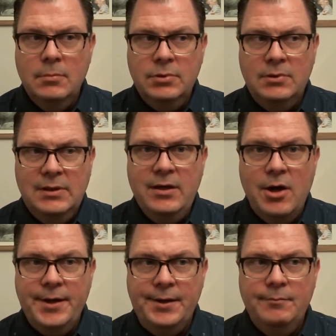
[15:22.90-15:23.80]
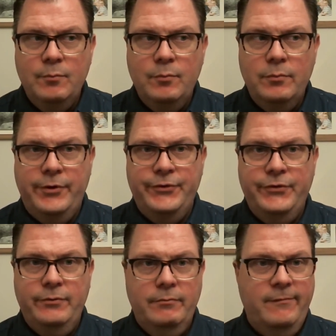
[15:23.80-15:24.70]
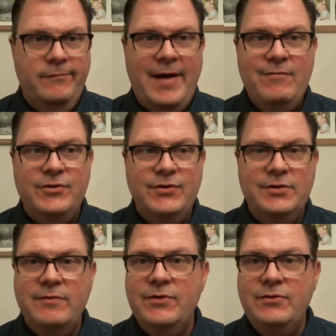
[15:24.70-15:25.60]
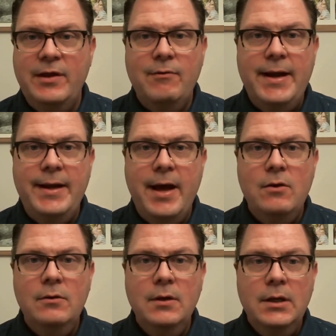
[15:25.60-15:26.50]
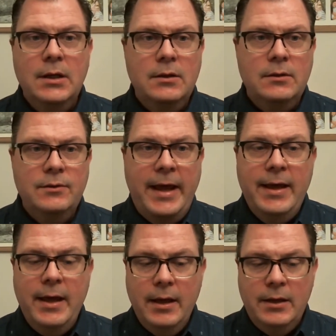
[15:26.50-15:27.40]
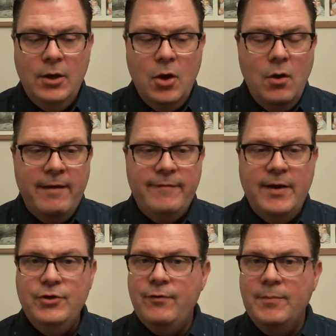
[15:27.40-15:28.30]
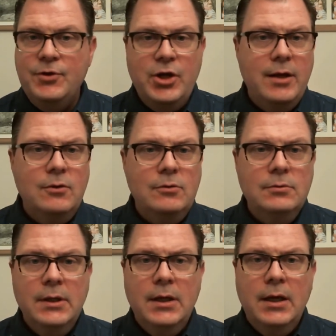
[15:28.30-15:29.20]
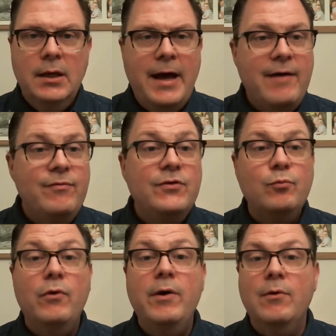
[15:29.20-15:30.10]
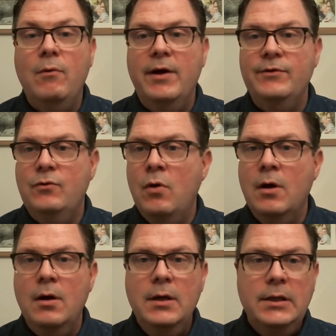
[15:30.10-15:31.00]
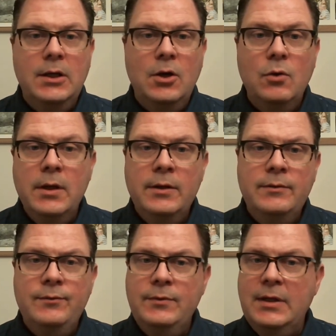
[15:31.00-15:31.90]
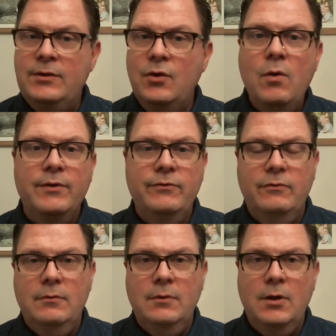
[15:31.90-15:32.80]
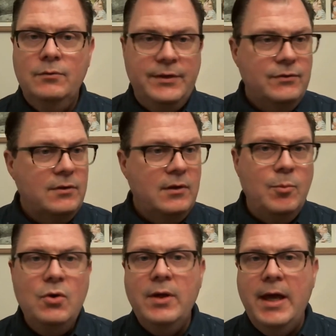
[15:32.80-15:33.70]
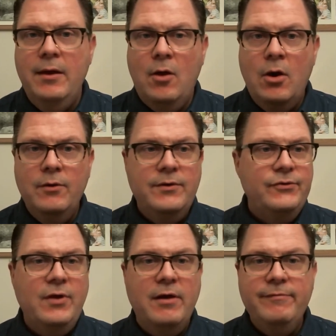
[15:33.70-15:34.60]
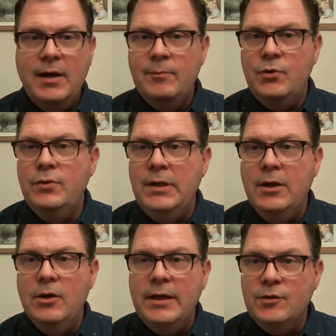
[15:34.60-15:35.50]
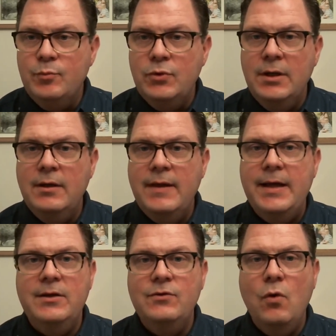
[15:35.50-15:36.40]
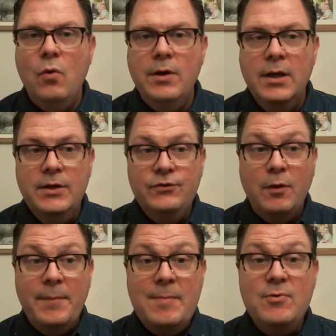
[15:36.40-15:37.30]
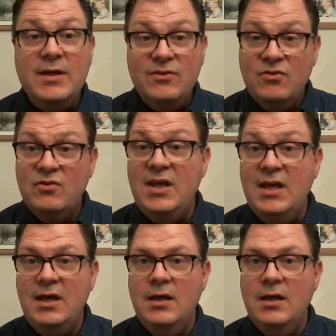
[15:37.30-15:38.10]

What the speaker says: Click on it. There's 5 or 6 of us there right now. Hey, I found you from the channel. I have this prayer request. Or, get to know us. Let's communicate. All this stuff that I'm doing here gets put into that Discord so that people can see